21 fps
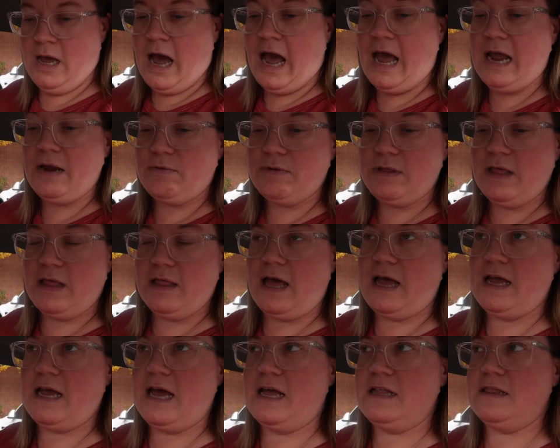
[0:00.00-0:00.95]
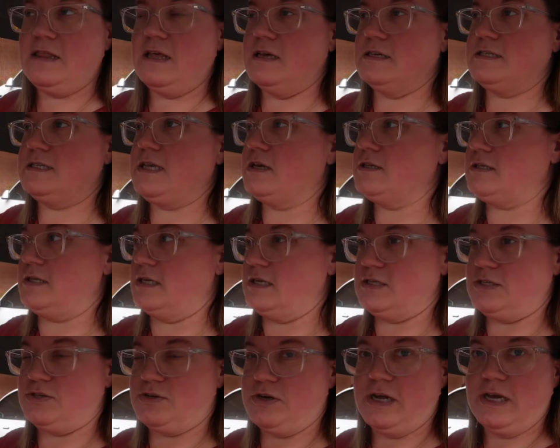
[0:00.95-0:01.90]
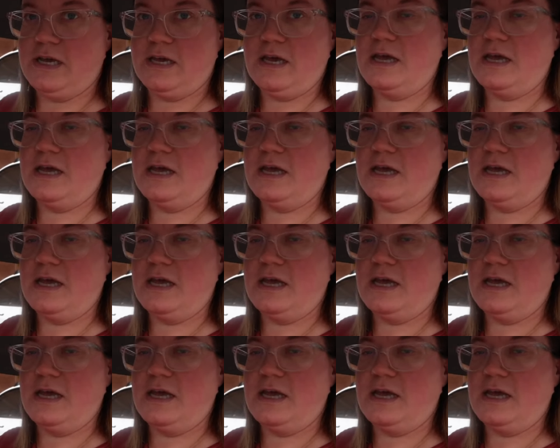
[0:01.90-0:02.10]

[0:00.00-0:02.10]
I had the Celsius drink,